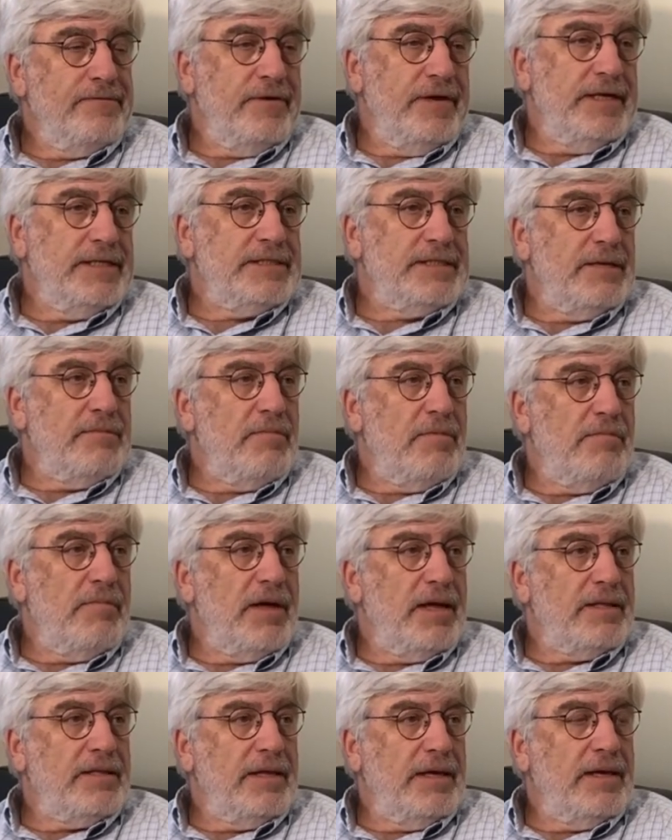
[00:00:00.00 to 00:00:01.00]
I asked him
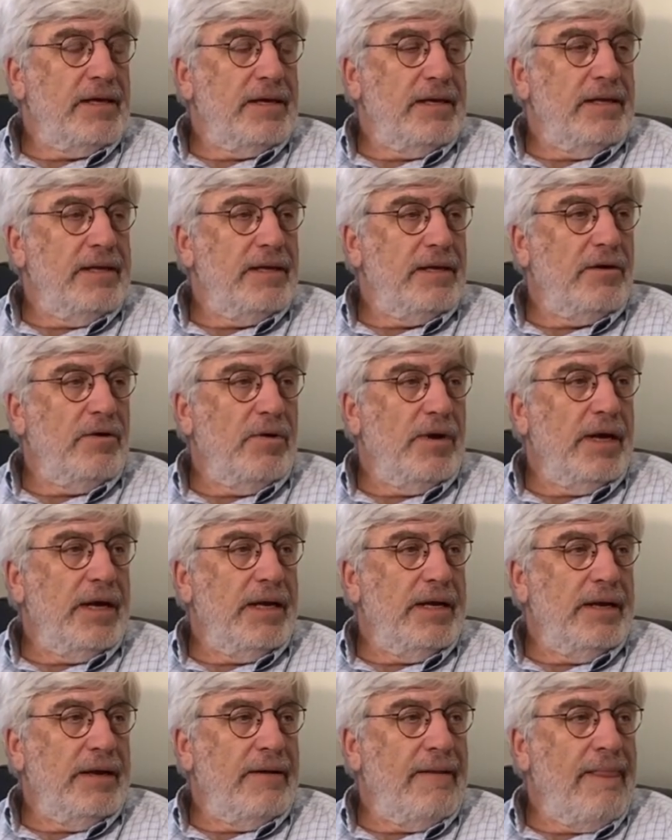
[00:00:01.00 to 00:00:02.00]
about that, and he
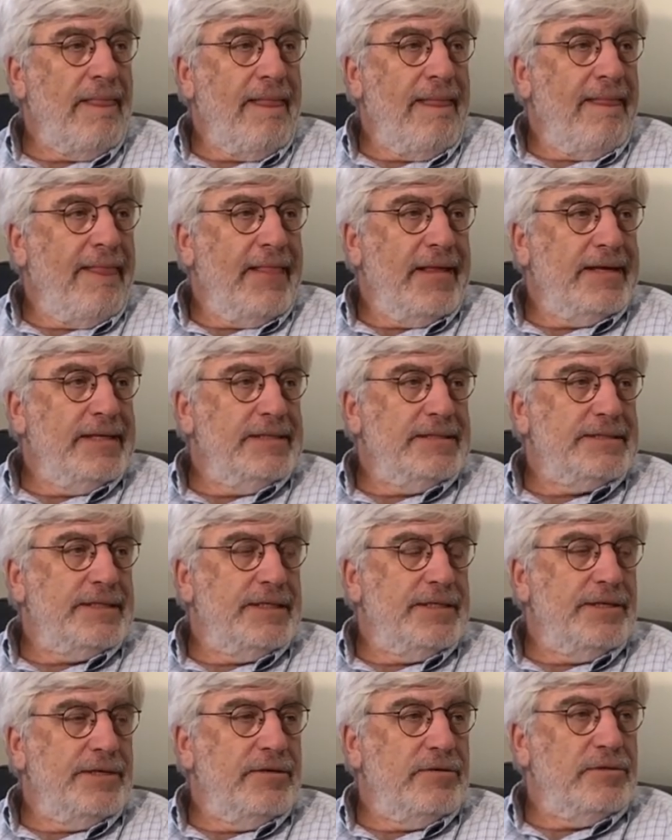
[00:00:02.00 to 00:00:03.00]
agreed. And he
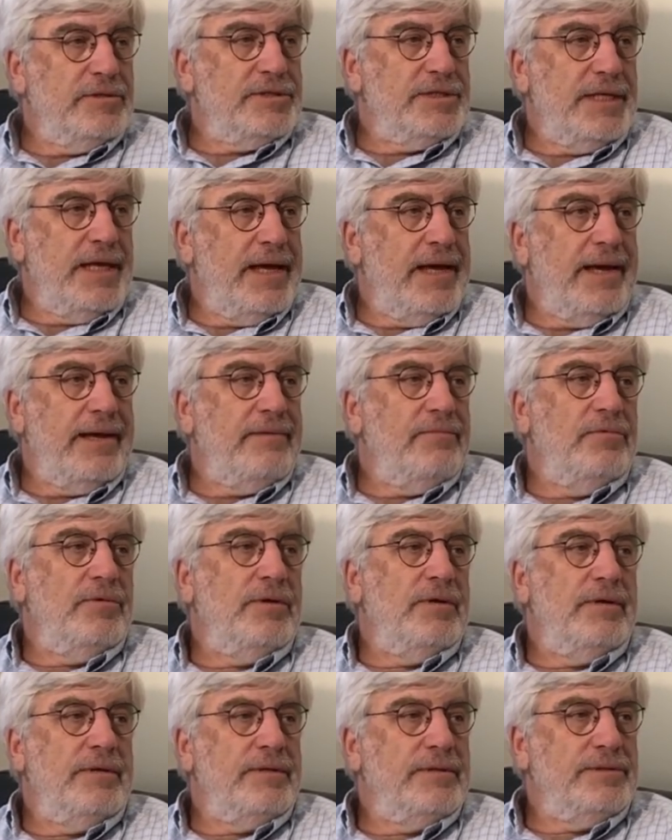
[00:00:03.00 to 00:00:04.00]
said, his dad
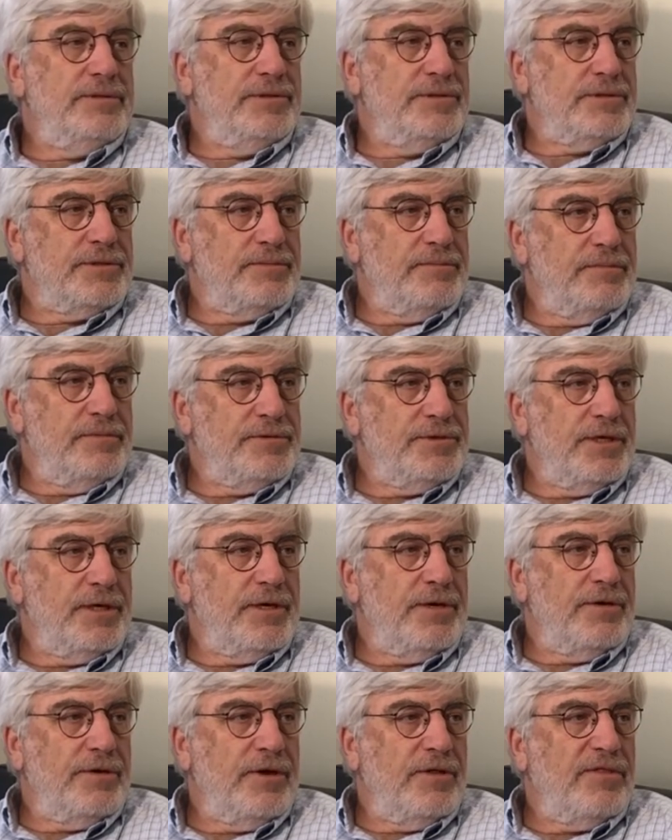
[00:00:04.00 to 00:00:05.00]
would just
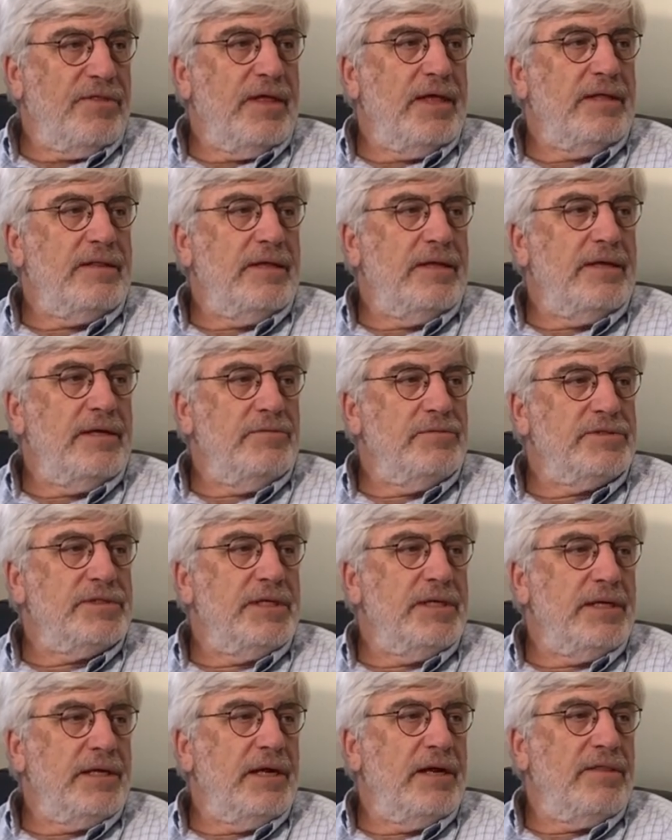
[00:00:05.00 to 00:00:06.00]
shudder to think that he was
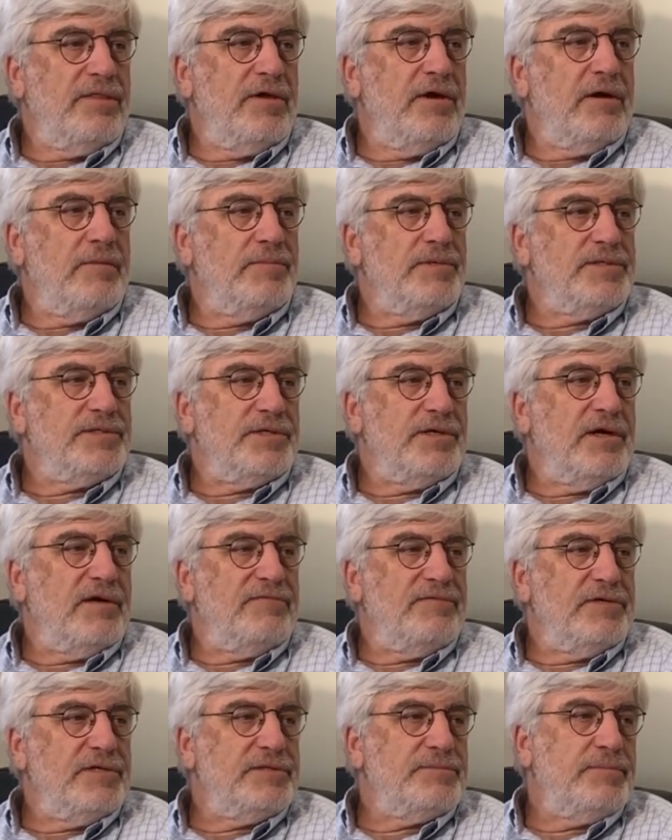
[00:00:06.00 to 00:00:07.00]
sitting in a therapist's
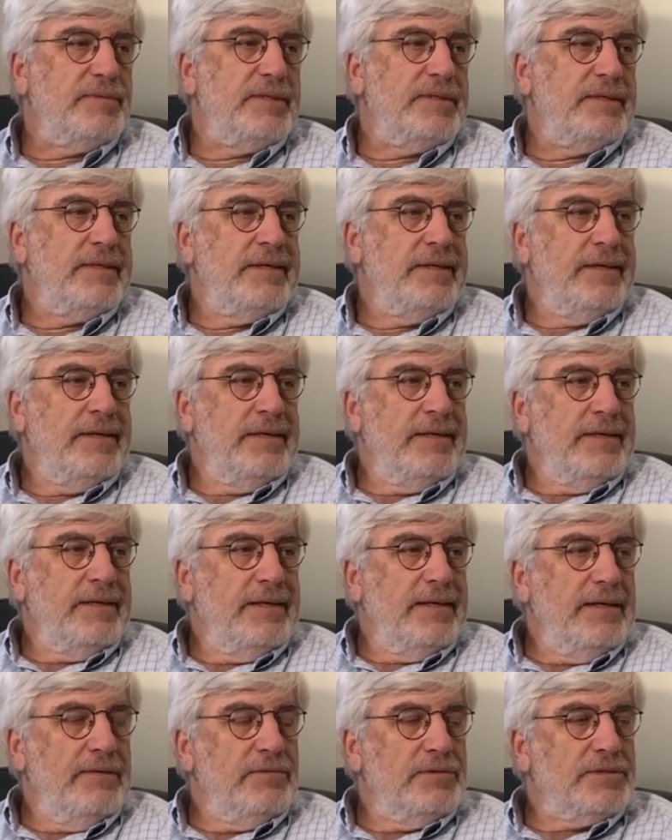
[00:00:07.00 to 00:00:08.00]
office, but
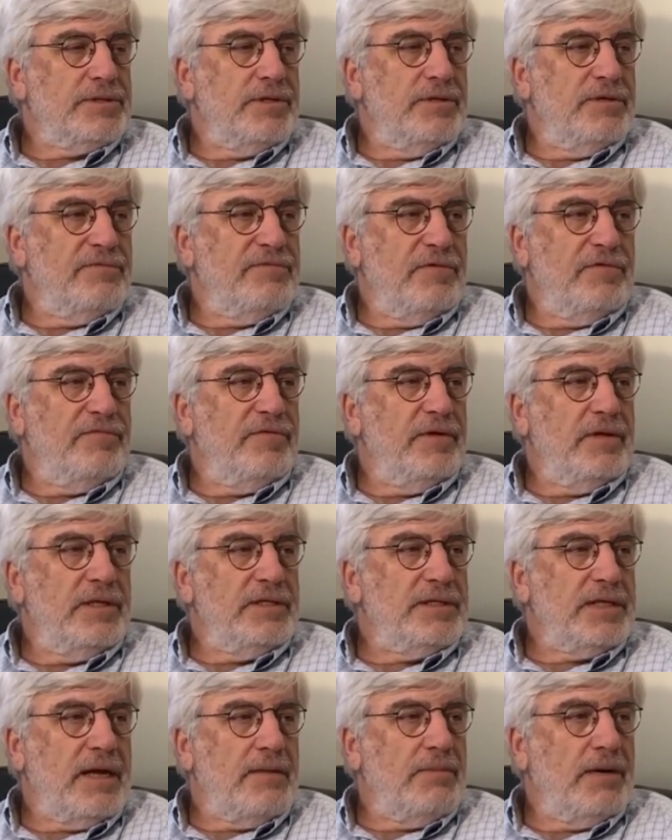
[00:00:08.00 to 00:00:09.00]
he was going to fulfill
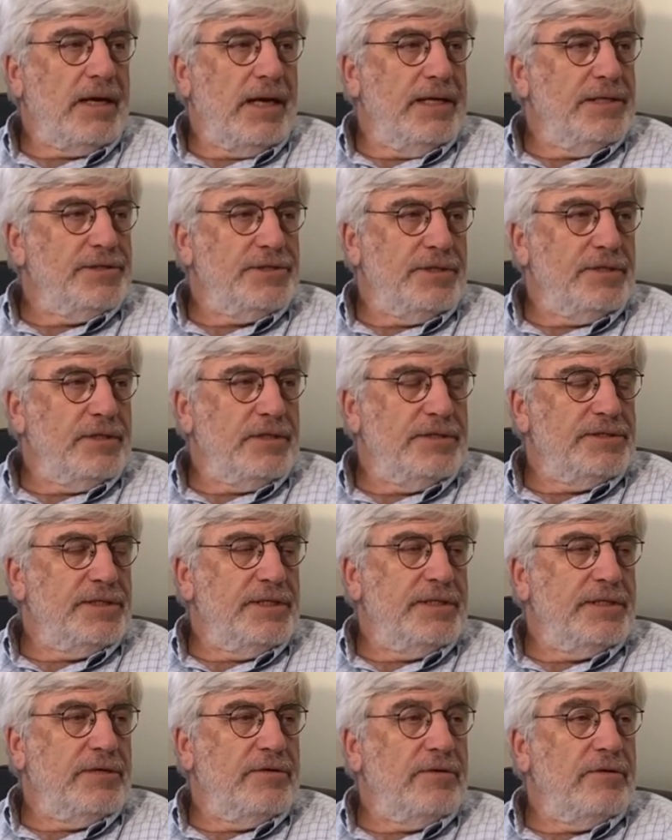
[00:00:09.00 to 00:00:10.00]
his obligation because
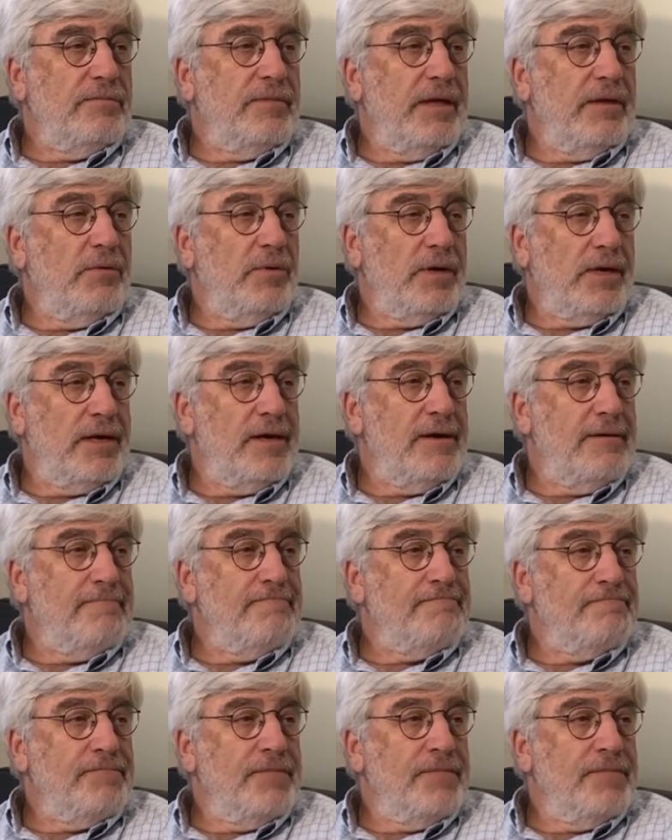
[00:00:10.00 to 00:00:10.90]
he told them they would come.